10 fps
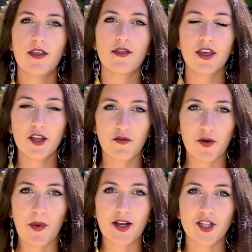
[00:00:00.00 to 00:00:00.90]
Thank you
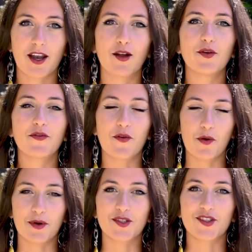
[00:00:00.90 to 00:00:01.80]
very much, and I look
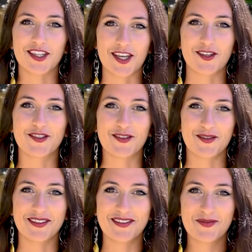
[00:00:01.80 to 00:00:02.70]
forward to seeing you soon.